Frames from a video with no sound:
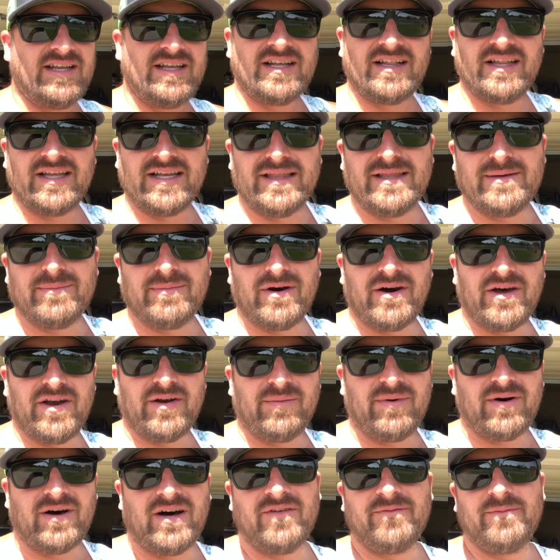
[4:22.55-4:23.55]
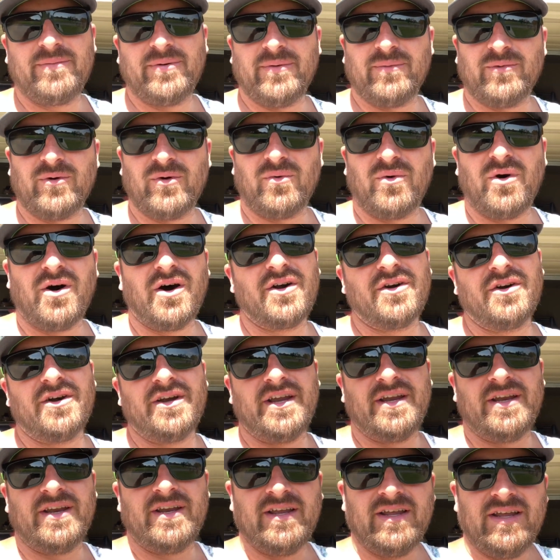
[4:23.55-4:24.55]
cleaned the bottom off, put more water
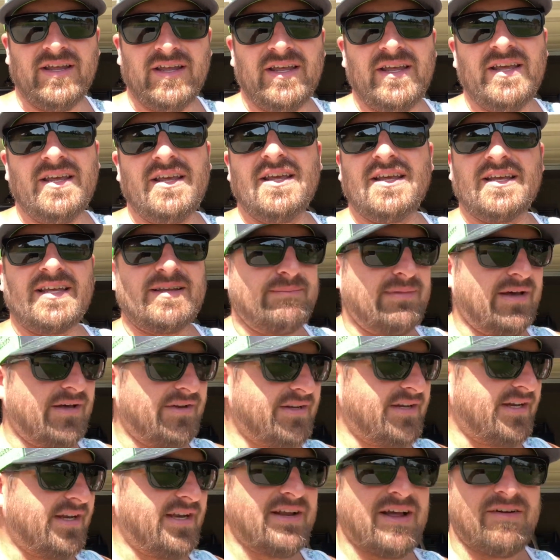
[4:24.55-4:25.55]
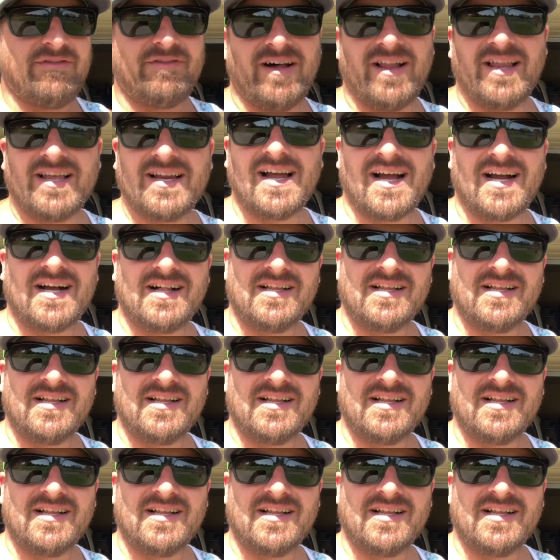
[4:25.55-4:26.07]
in, melt it. I finally got